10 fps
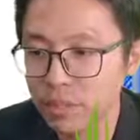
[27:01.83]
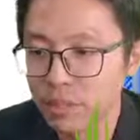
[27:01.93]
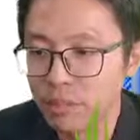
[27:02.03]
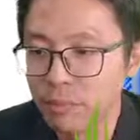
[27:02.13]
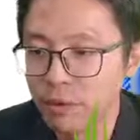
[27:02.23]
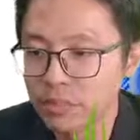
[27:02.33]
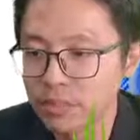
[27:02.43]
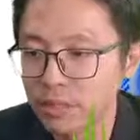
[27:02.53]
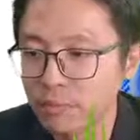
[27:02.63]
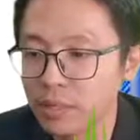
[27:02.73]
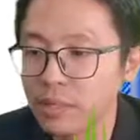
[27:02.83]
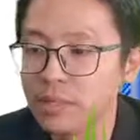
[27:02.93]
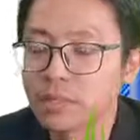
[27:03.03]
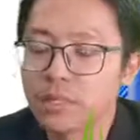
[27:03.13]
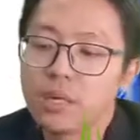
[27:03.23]
Positive means
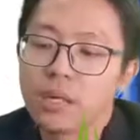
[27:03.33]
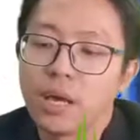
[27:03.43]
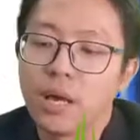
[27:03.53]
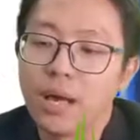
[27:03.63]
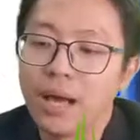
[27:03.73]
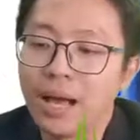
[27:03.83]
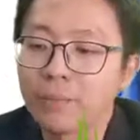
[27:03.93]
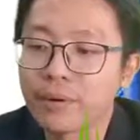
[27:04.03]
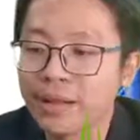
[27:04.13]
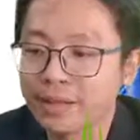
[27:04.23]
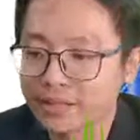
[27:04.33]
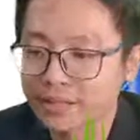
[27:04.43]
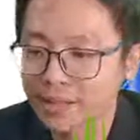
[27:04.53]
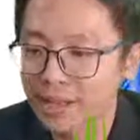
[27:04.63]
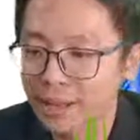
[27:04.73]
upright.
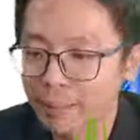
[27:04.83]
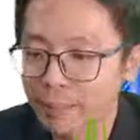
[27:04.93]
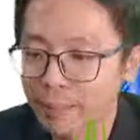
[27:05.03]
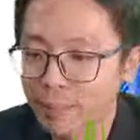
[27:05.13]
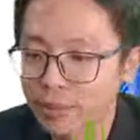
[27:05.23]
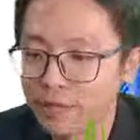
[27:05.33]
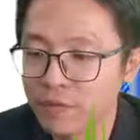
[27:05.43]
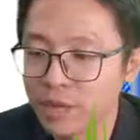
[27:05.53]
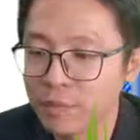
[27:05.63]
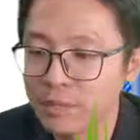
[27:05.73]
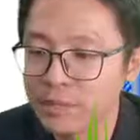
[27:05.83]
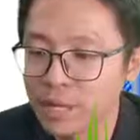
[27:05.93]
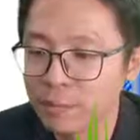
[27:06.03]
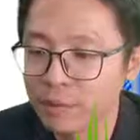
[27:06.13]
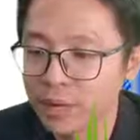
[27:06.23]
Positive M means
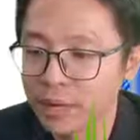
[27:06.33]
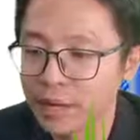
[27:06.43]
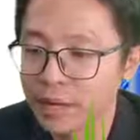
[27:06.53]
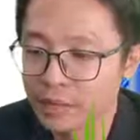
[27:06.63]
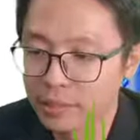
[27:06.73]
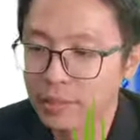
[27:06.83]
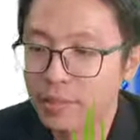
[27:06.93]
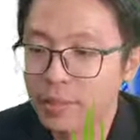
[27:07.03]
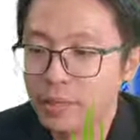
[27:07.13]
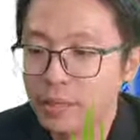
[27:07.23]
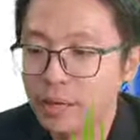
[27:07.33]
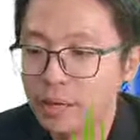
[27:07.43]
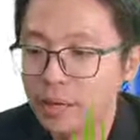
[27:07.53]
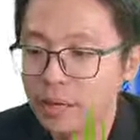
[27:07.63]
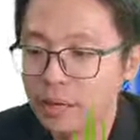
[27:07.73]
upright.
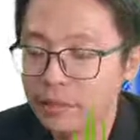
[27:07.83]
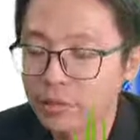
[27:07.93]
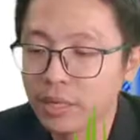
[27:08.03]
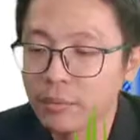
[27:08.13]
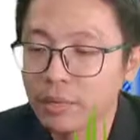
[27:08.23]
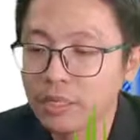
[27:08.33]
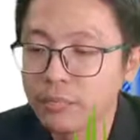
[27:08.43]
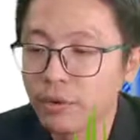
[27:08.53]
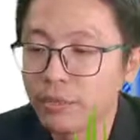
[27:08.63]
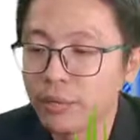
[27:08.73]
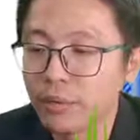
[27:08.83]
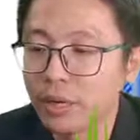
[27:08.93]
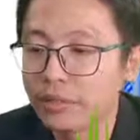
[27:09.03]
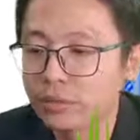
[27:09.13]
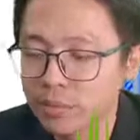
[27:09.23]
3 means more than 1.
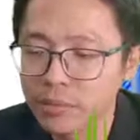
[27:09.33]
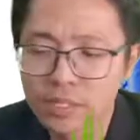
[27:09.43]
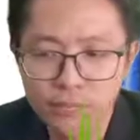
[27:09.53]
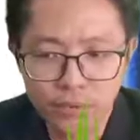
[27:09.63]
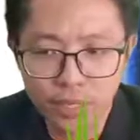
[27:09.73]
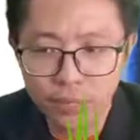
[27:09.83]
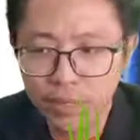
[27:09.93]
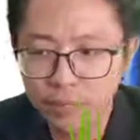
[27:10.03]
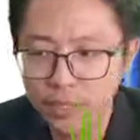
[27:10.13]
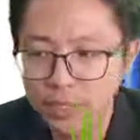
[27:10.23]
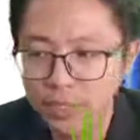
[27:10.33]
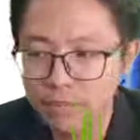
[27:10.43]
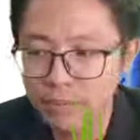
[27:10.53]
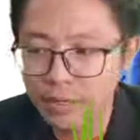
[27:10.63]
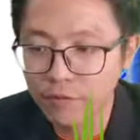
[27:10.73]
3 means more than 1 means is
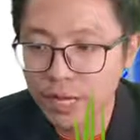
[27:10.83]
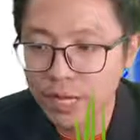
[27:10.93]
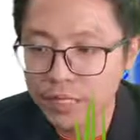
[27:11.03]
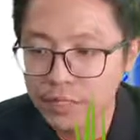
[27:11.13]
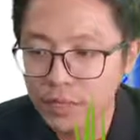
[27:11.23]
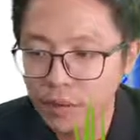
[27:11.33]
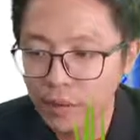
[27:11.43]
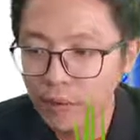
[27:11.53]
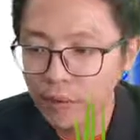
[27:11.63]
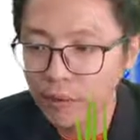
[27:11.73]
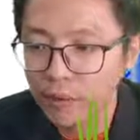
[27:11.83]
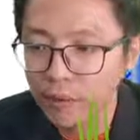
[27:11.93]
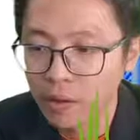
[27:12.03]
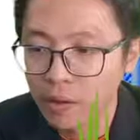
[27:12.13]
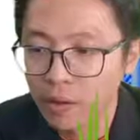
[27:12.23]
magnified.
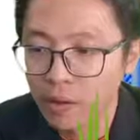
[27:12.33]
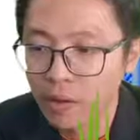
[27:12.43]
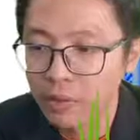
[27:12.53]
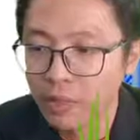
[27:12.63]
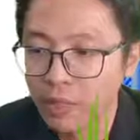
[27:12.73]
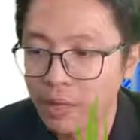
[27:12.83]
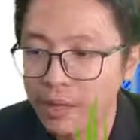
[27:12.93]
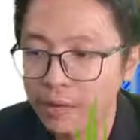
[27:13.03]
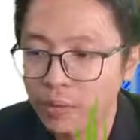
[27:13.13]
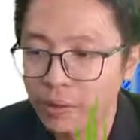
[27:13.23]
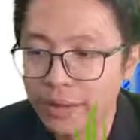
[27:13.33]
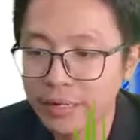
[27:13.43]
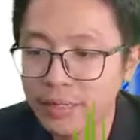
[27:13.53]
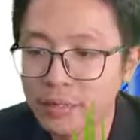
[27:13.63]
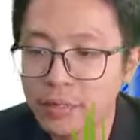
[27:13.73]
Okay, and another
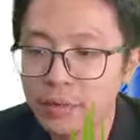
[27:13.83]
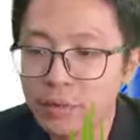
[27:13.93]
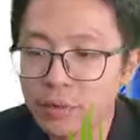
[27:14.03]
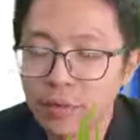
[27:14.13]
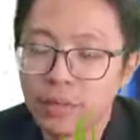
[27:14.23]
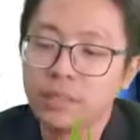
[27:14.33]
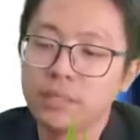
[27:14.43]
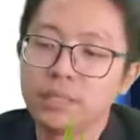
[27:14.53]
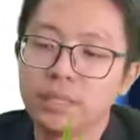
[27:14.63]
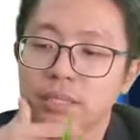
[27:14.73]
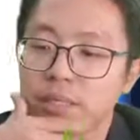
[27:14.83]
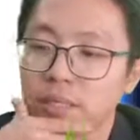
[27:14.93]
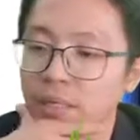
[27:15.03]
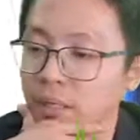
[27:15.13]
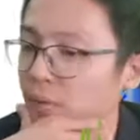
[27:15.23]
thing. This is
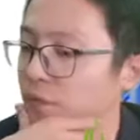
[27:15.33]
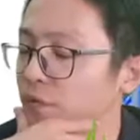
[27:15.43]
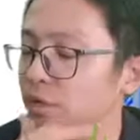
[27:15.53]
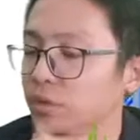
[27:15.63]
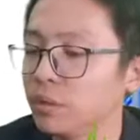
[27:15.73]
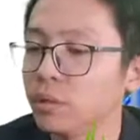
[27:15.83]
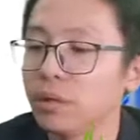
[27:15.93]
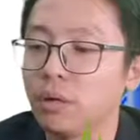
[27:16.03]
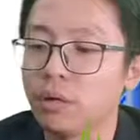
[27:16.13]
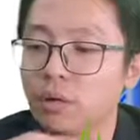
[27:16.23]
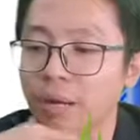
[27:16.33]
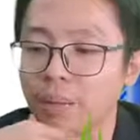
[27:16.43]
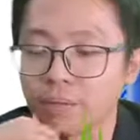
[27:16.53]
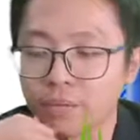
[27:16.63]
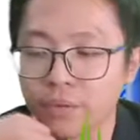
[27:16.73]
a virtual or real